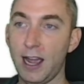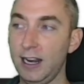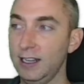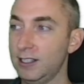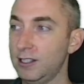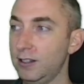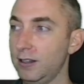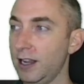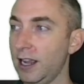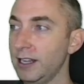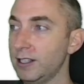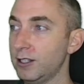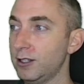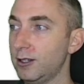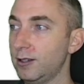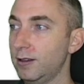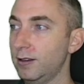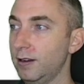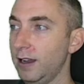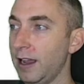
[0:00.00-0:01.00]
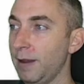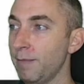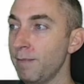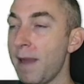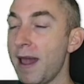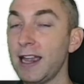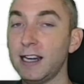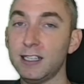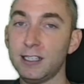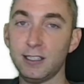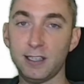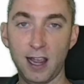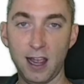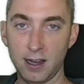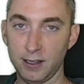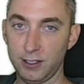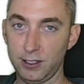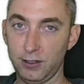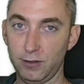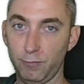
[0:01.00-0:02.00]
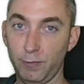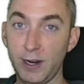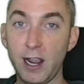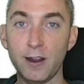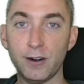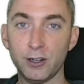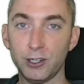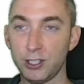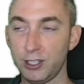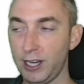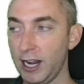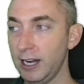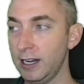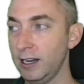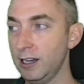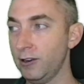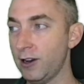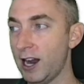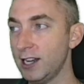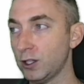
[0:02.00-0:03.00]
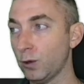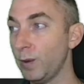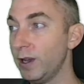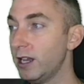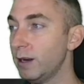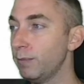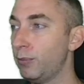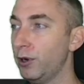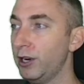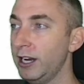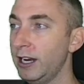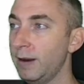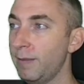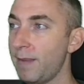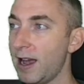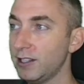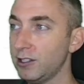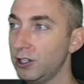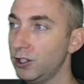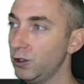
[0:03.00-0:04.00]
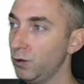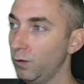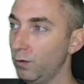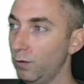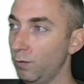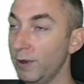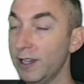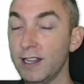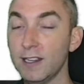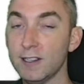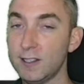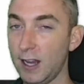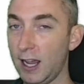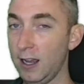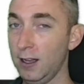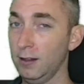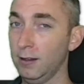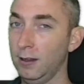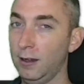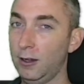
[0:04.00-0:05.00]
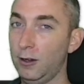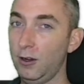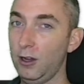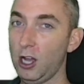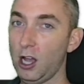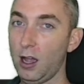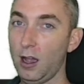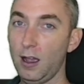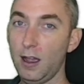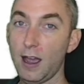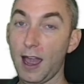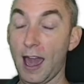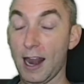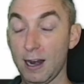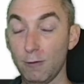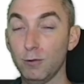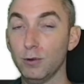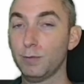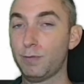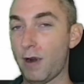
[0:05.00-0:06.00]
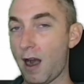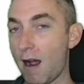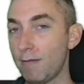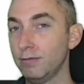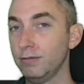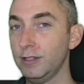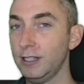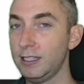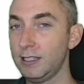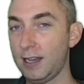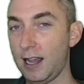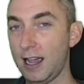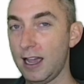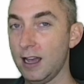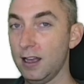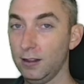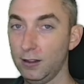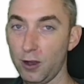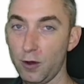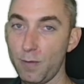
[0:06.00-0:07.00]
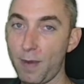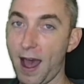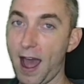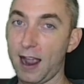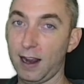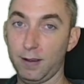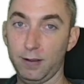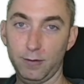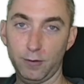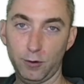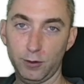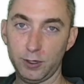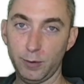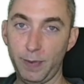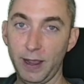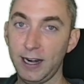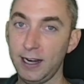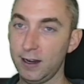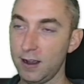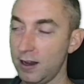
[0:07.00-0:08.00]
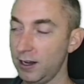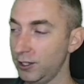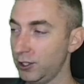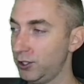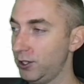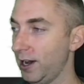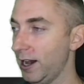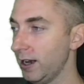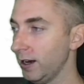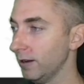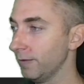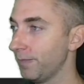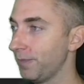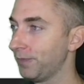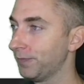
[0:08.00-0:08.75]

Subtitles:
It makes sense. We understand it, right? So we can put in a message, we can say hello, and it will probably say hello back depending on its training.